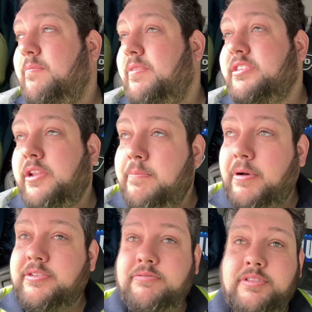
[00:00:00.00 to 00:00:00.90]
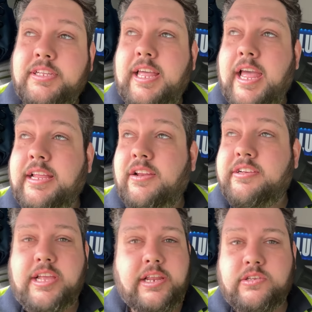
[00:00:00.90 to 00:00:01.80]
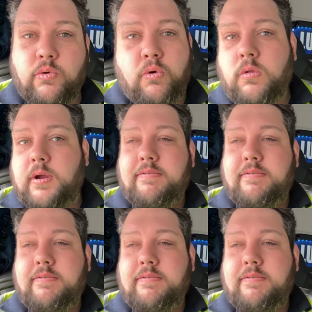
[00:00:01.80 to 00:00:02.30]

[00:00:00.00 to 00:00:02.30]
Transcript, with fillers: There's no buzzer on the gate, and like I said, it's all the way